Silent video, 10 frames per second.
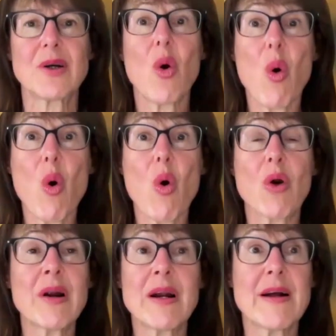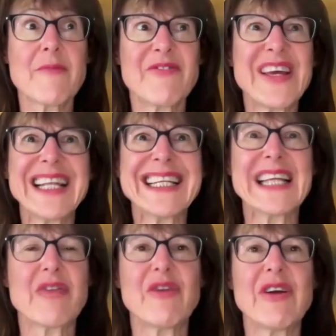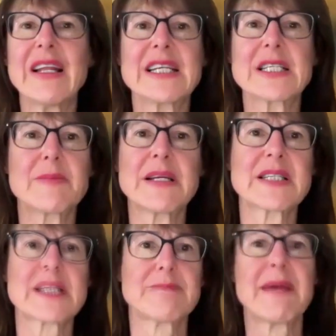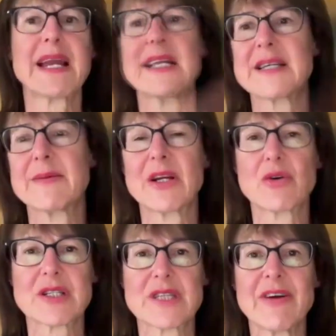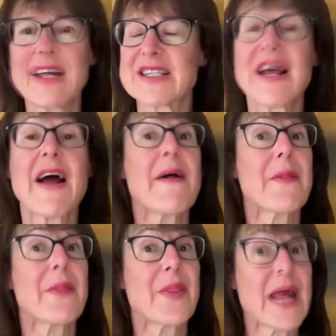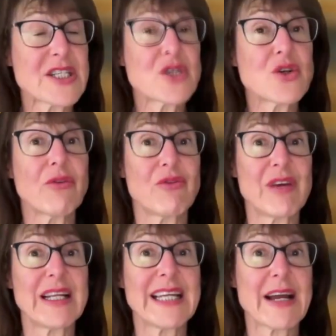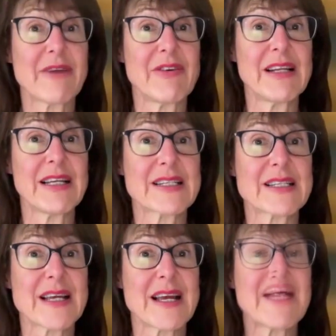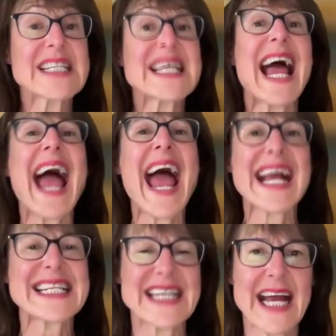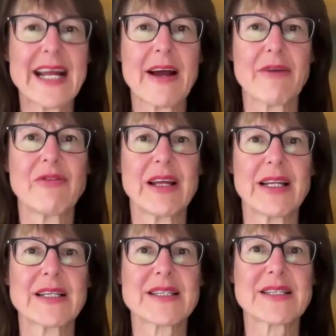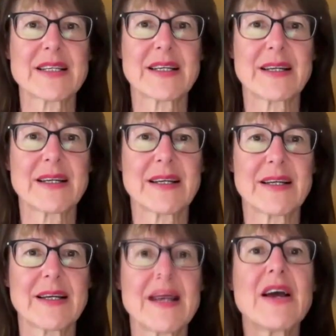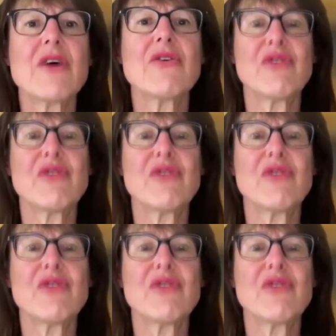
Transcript: or feeling their feelings means smacking somebody across the face. That's not feeling our feelings. That's acting out our feelings. Yep.